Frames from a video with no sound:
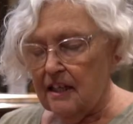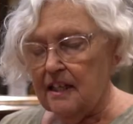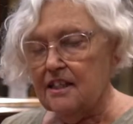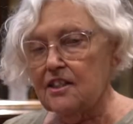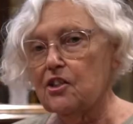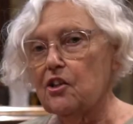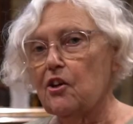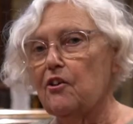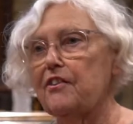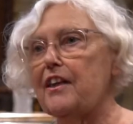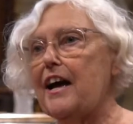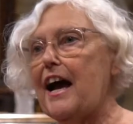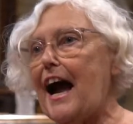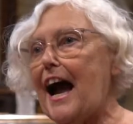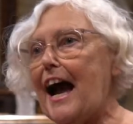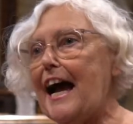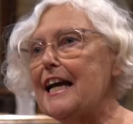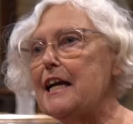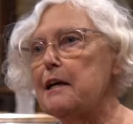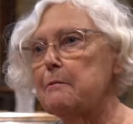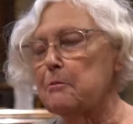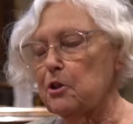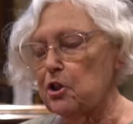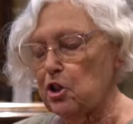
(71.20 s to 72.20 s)
So that
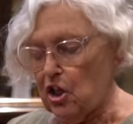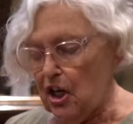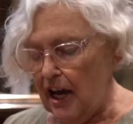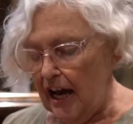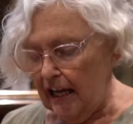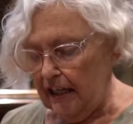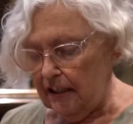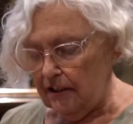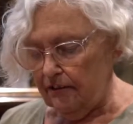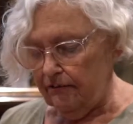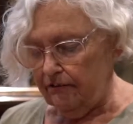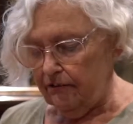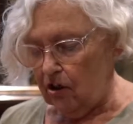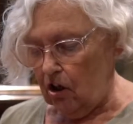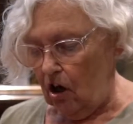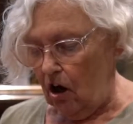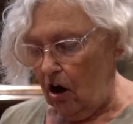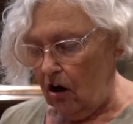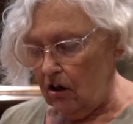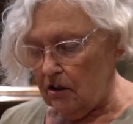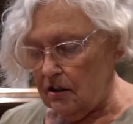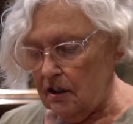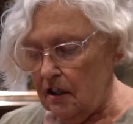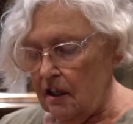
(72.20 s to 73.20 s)
I am a child of
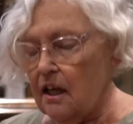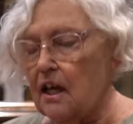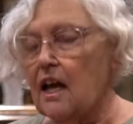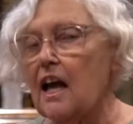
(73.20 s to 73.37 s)
God.